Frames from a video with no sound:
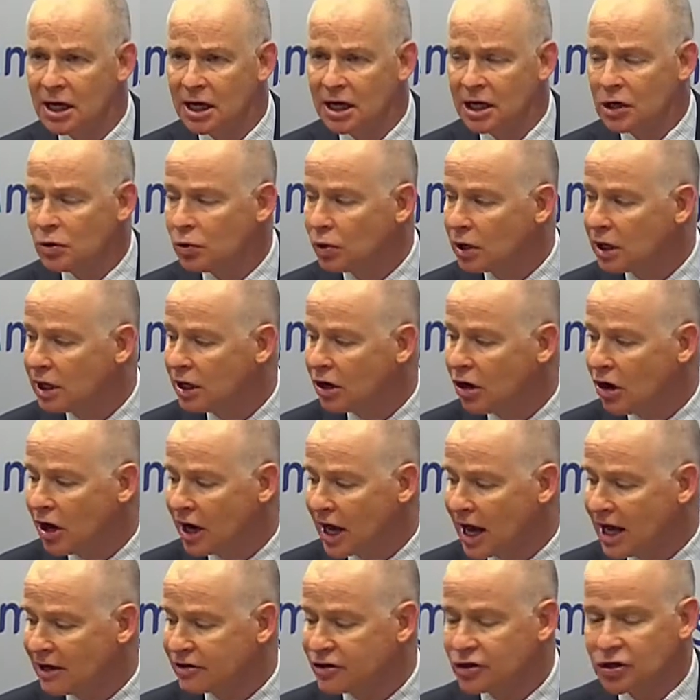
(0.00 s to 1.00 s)
Equally, on
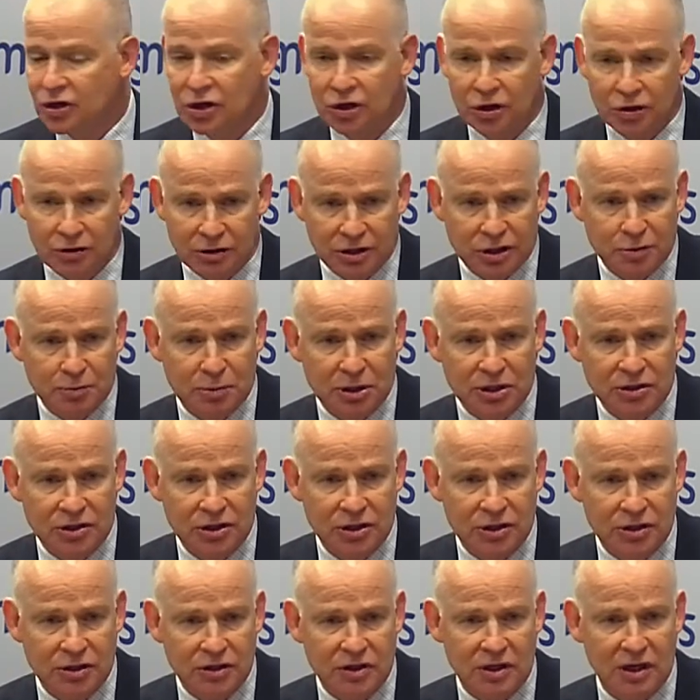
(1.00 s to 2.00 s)
our Seqirus
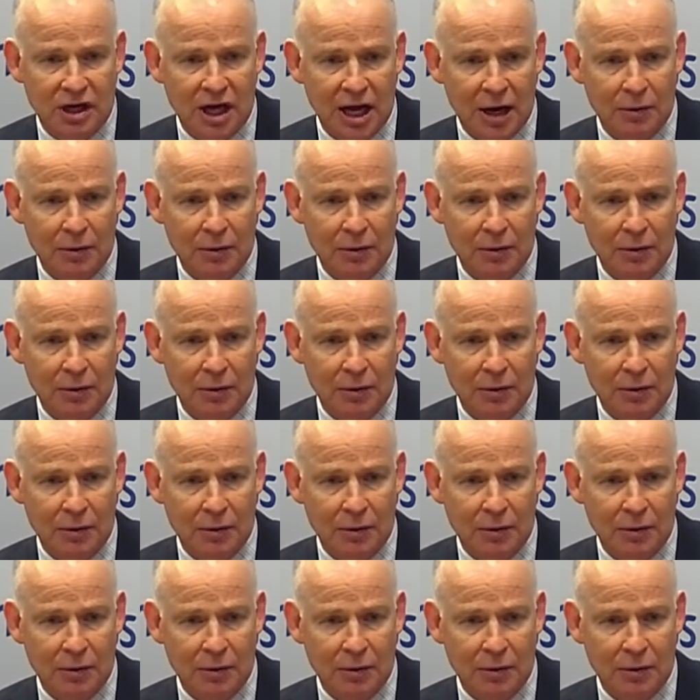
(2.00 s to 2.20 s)
business,